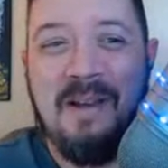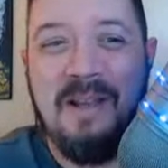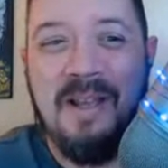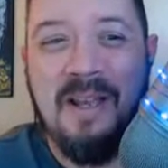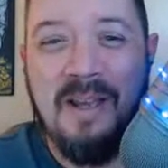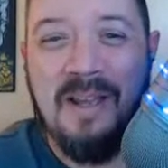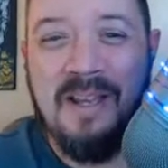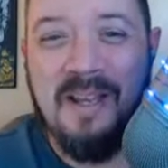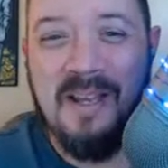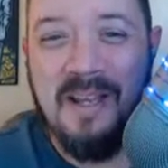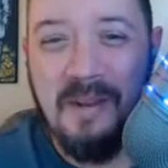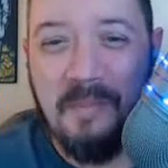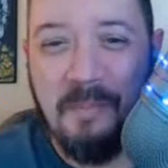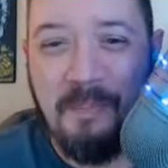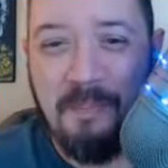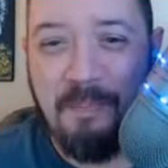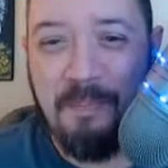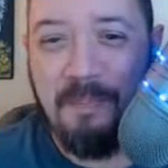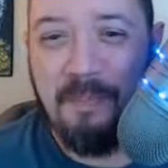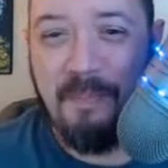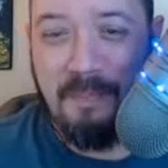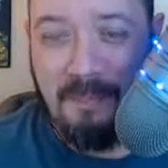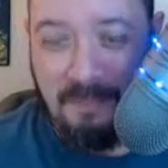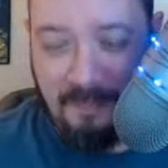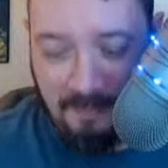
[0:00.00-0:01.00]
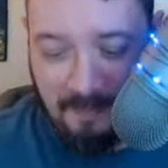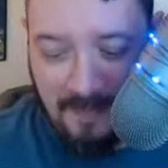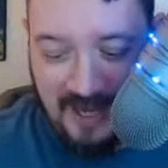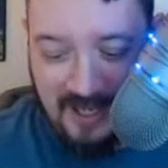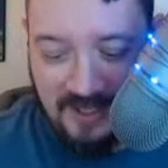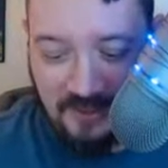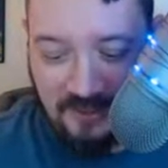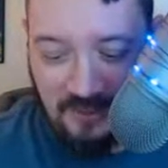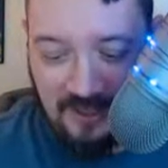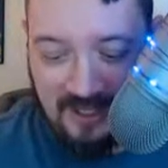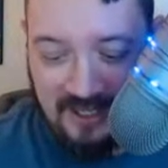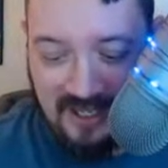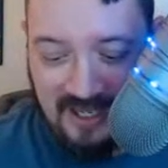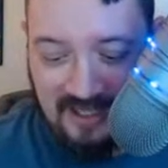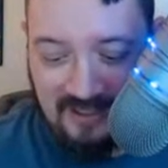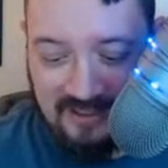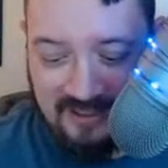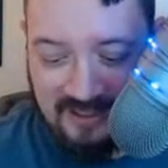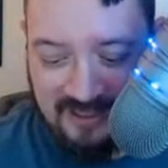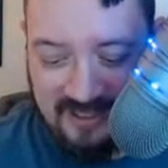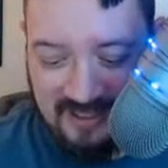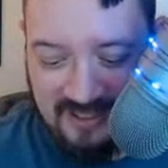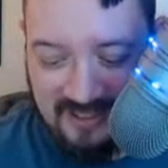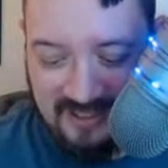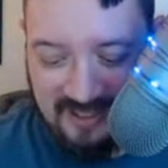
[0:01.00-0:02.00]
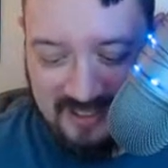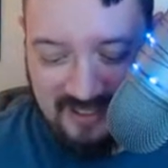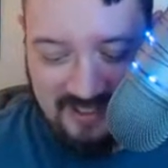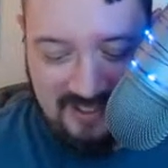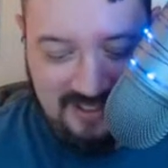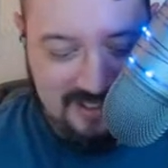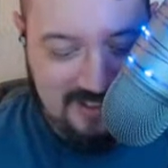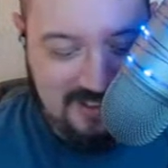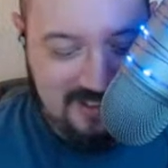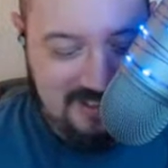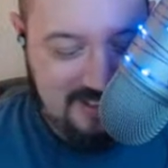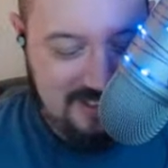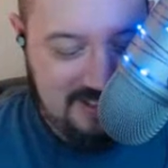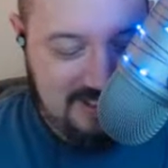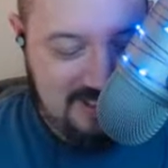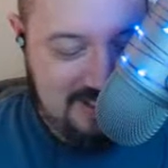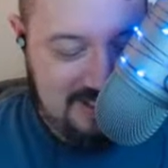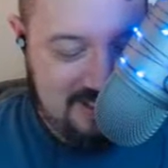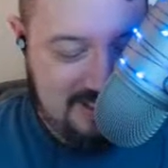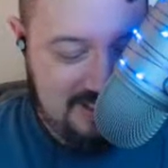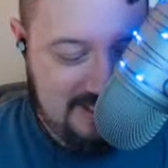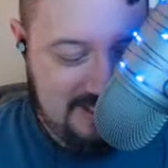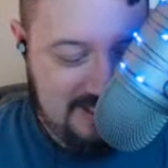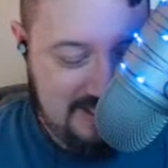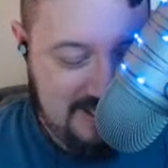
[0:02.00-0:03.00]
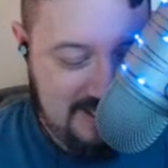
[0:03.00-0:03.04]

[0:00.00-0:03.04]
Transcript: as like that was like my what's